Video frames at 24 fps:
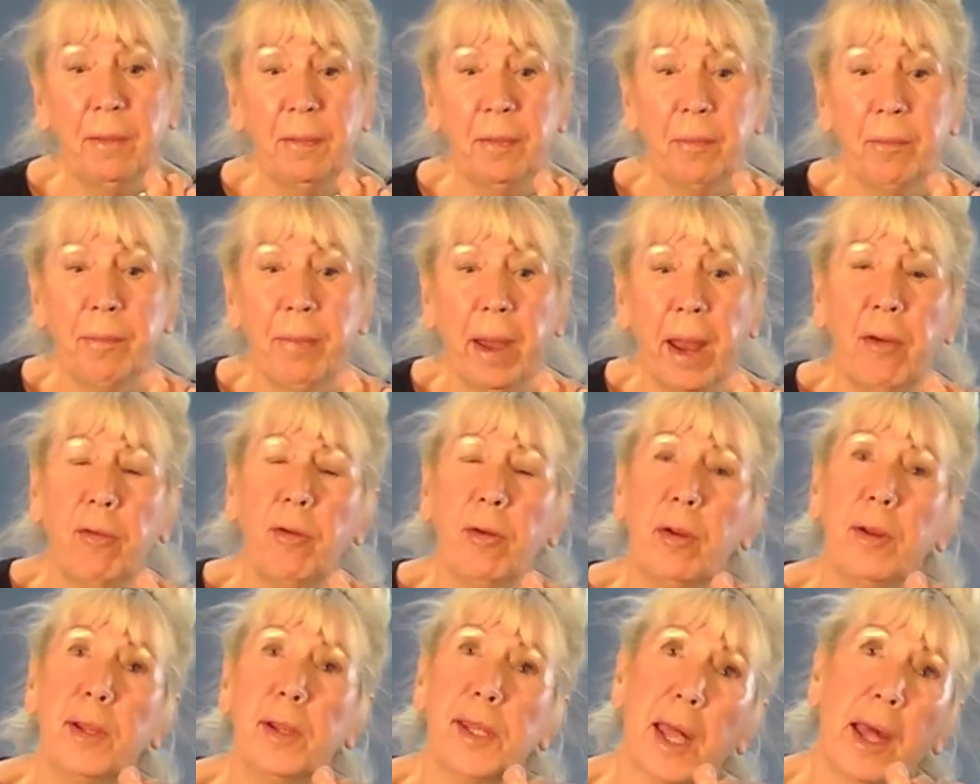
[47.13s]
the
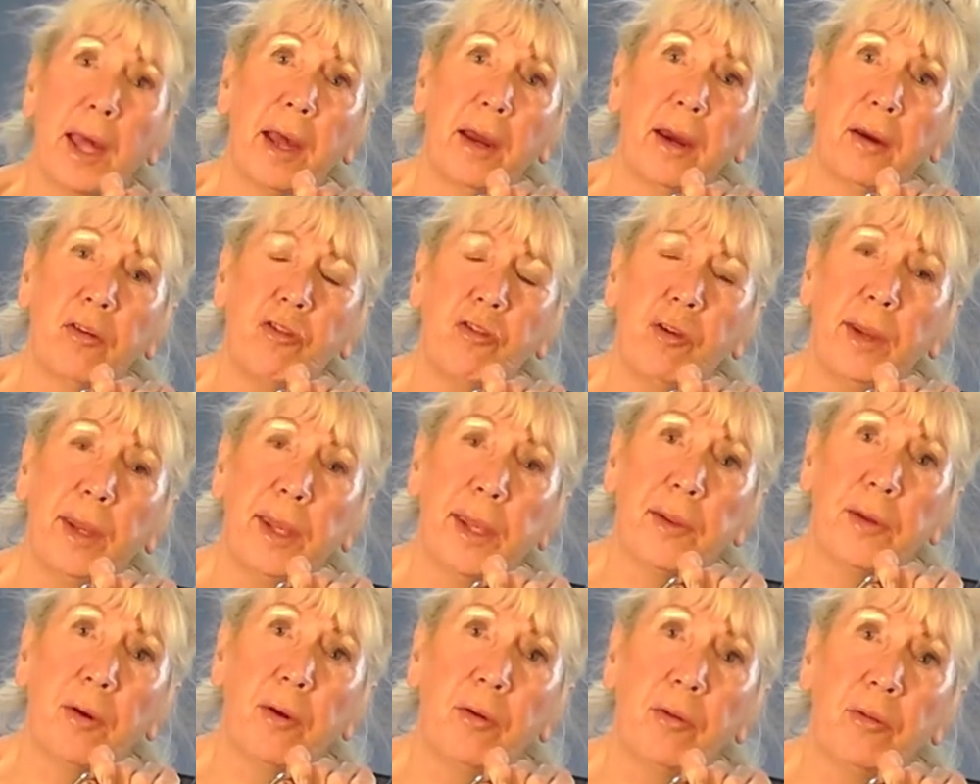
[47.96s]
barrels actually
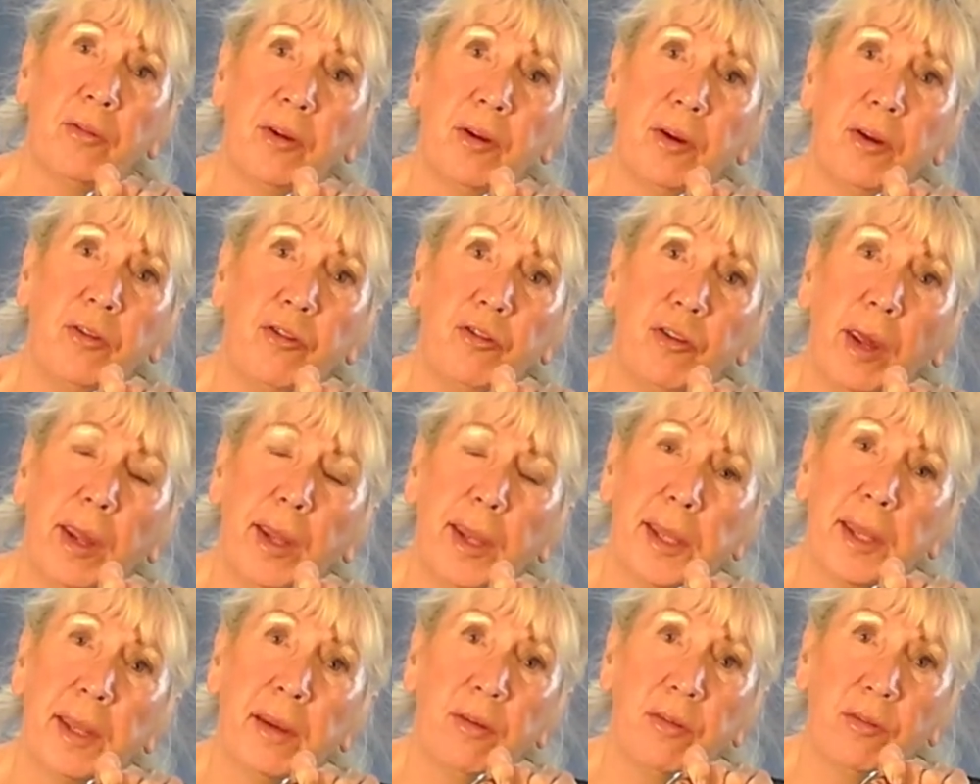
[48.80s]
start
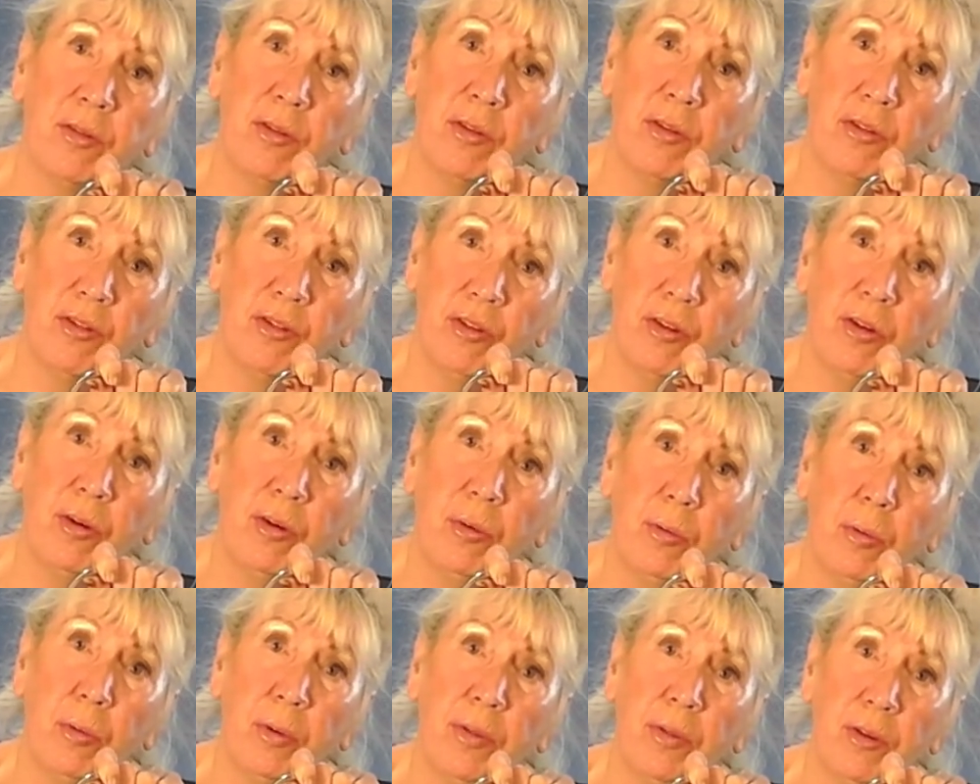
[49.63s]
adjacent
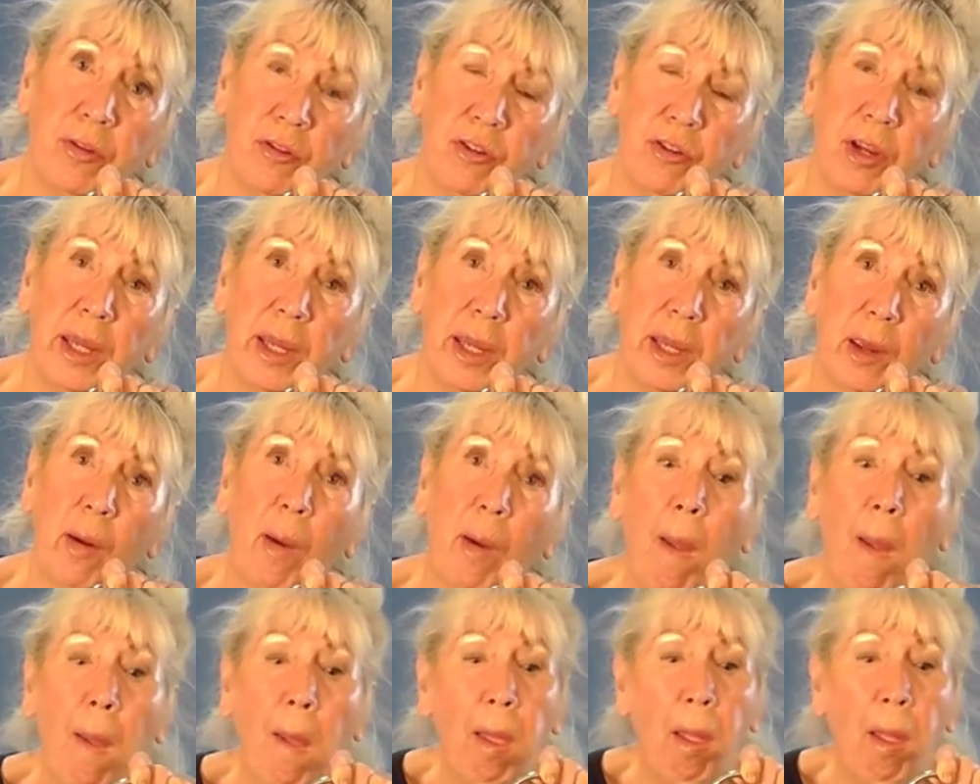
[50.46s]
to the cheek.